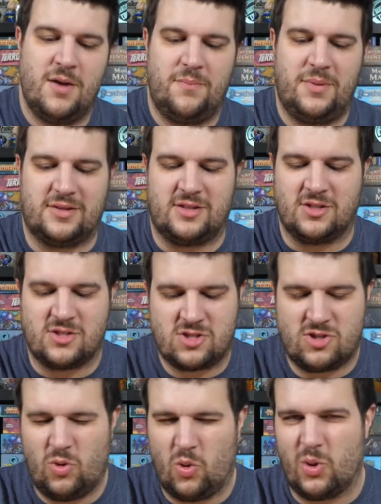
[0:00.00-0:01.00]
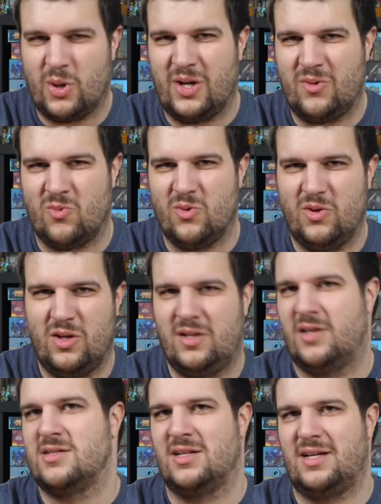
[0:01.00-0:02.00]
But the story really
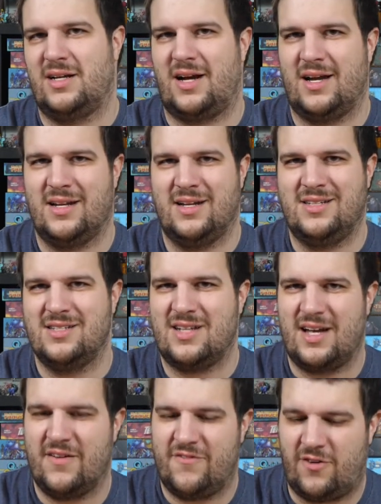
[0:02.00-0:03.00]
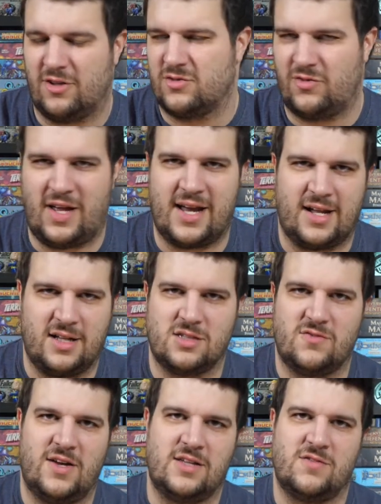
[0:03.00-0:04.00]
doesn't it just kind of falls flat on
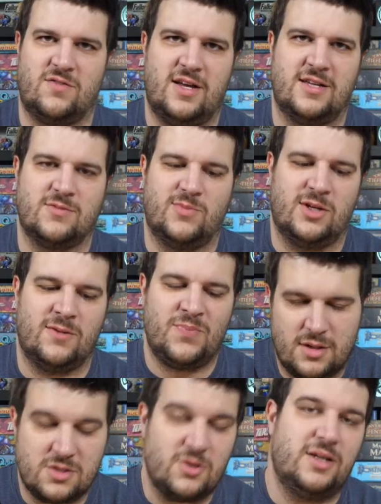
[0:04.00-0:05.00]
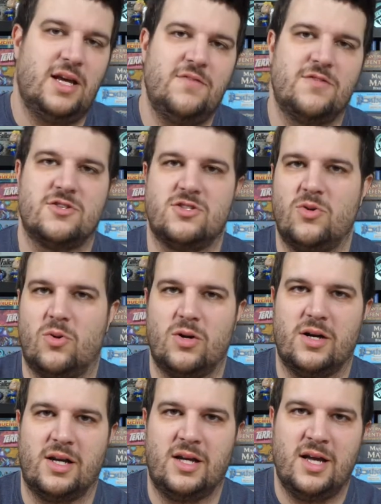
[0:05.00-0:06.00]
its face, if you ask me. So I gave the
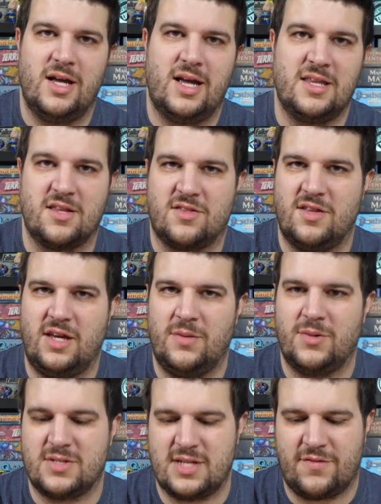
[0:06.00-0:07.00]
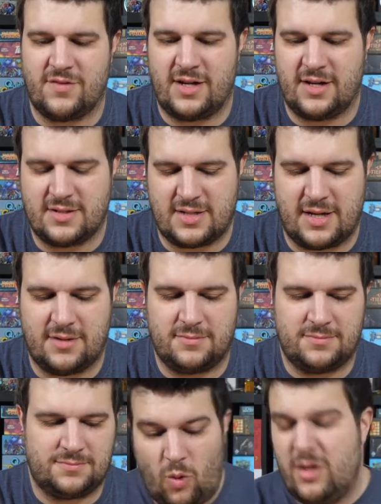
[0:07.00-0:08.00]
story and the theme a 7 out of 10.
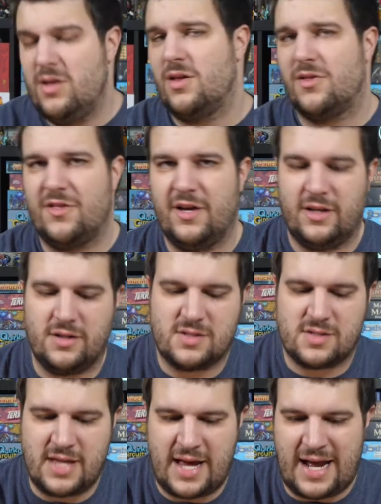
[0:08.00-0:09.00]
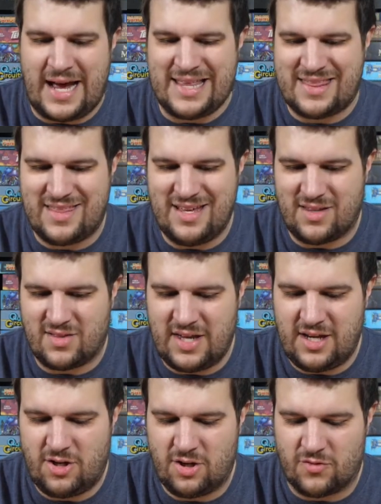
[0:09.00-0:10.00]
One of the things that I think
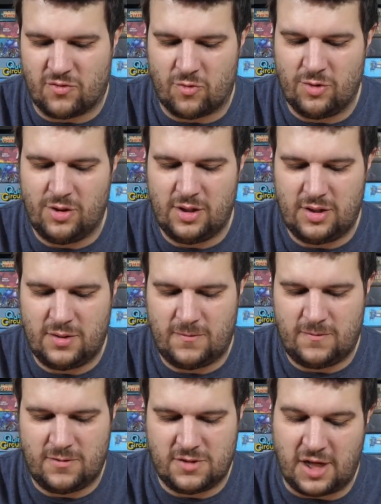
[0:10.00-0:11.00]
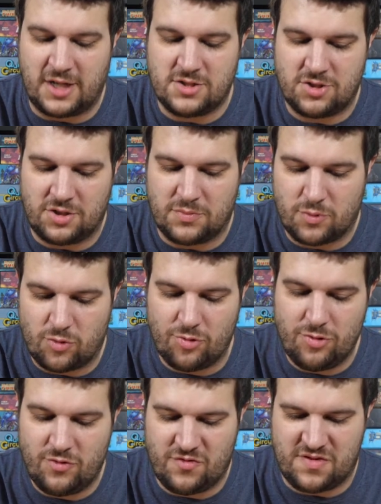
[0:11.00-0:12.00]
they could have really done to
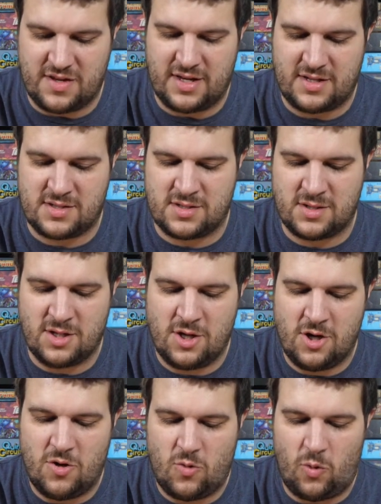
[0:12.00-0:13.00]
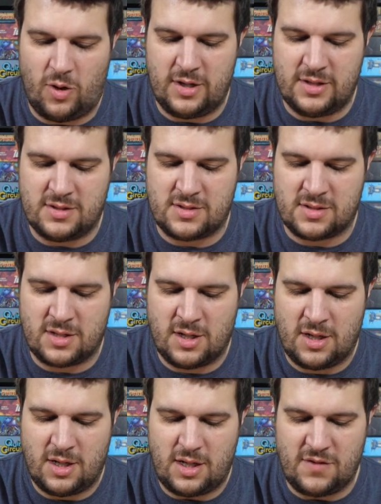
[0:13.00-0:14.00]
improve this was,
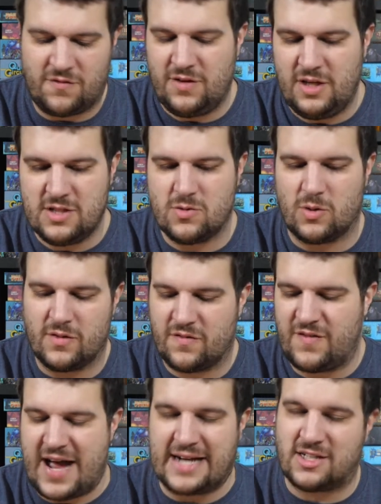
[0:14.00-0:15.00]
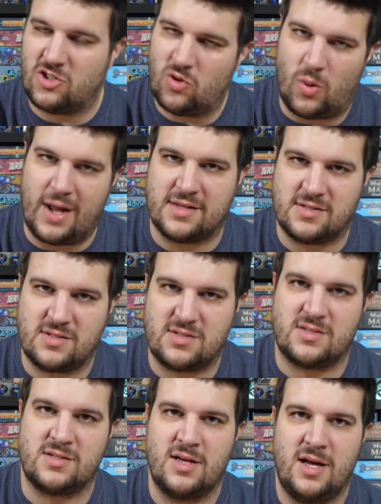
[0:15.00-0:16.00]
if these were in fact
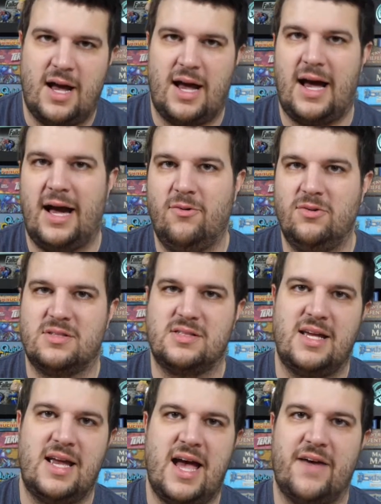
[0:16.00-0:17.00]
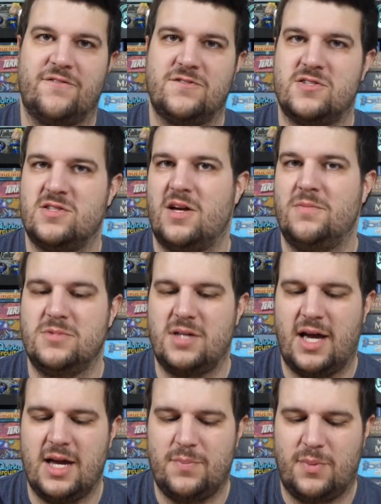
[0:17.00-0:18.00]
quests, I would say have some
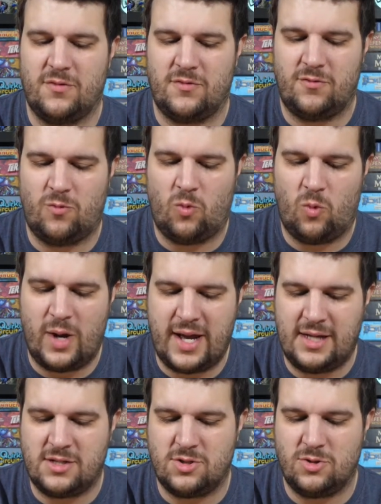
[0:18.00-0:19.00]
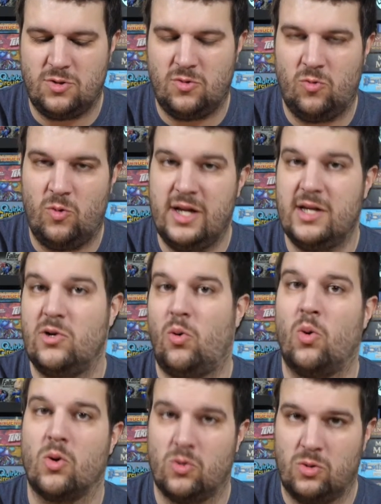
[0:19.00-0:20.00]
type of way to win
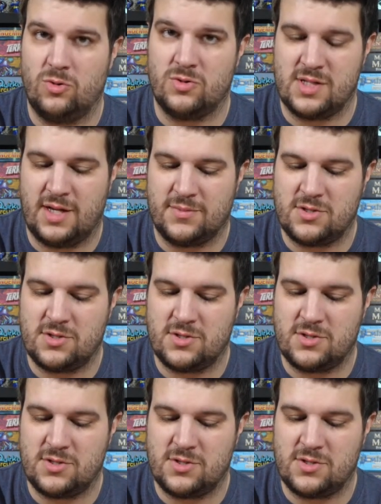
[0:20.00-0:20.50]
or lose them.